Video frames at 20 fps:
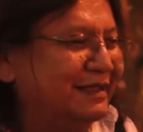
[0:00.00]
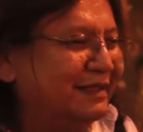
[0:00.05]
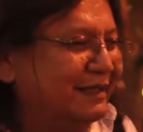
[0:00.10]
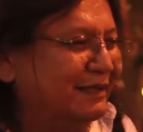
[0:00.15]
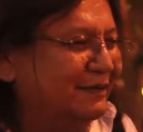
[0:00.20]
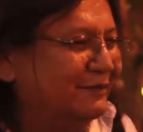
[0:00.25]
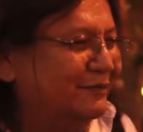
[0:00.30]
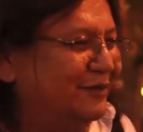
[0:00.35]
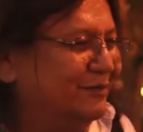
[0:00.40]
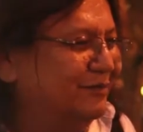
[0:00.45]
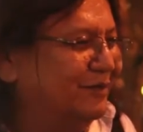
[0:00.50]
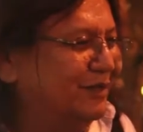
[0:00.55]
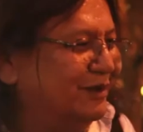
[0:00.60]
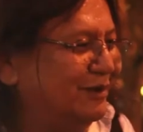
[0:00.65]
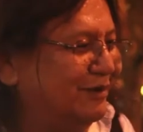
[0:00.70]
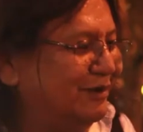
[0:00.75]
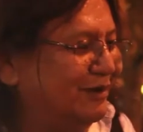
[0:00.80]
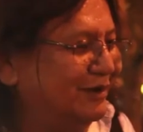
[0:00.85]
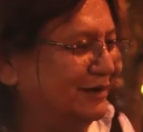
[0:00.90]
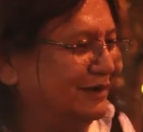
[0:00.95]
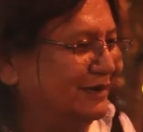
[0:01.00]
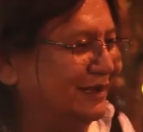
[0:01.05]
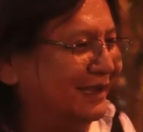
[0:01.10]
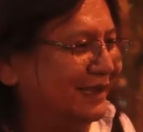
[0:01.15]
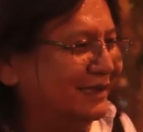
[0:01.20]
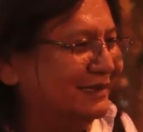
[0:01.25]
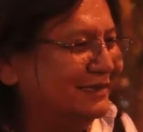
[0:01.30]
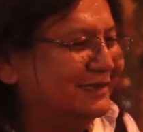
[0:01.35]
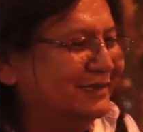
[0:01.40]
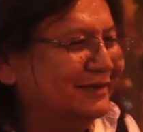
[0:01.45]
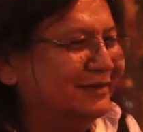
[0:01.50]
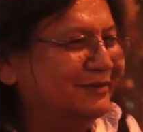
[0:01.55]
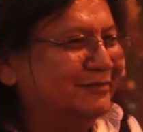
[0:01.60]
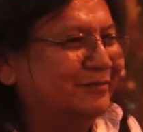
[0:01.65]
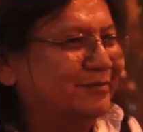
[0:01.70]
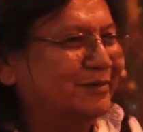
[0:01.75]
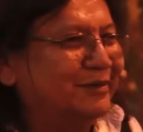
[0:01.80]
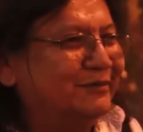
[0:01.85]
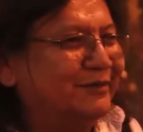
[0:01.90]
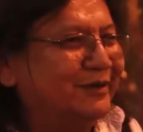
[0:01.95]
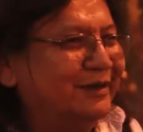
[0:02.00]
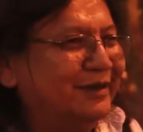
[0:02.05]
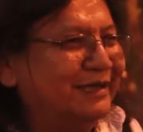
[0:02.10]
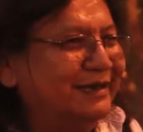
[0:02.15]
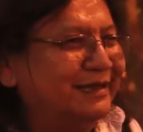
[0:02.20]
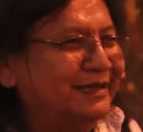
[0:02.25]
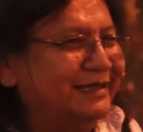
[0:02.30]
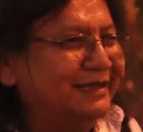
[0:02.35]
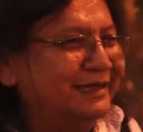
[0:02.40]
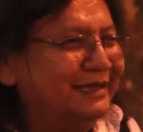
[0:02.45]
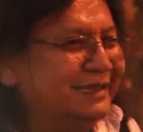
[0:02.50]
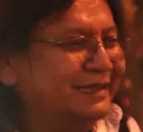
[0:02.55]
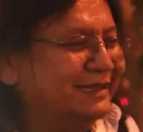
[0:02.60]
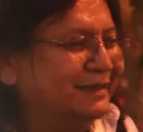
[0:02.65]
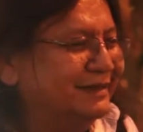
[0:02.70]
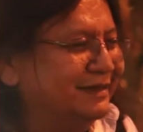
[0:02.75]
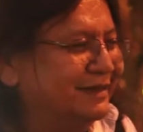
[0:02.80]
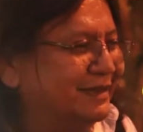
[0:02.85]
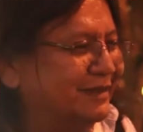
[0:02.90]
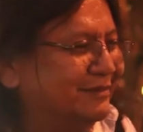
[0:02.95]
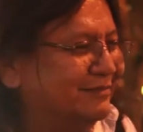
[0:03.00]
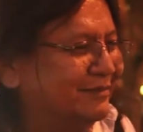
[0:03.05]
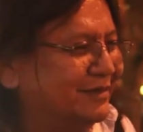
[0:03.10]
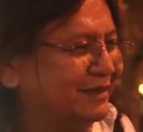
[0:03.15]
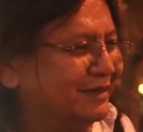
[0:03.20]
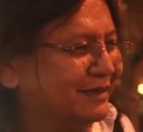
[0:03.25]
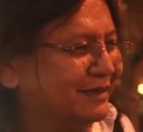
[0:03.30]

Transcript: from the context of providing economic